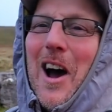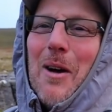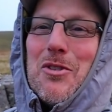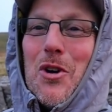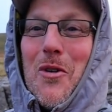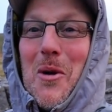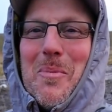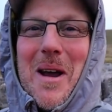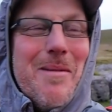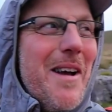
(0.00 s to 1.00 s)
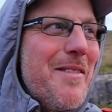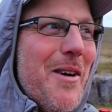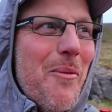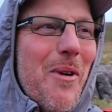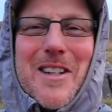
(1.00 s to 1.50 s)
I'm sure he'll beat me, and
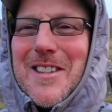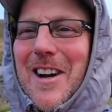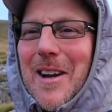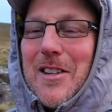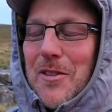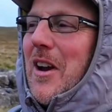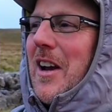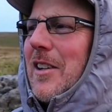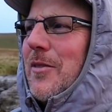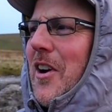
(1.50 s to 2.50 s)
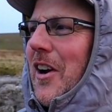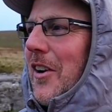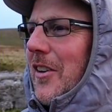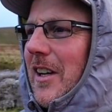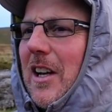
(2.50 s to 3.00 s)
knowing what he's like, he's very good.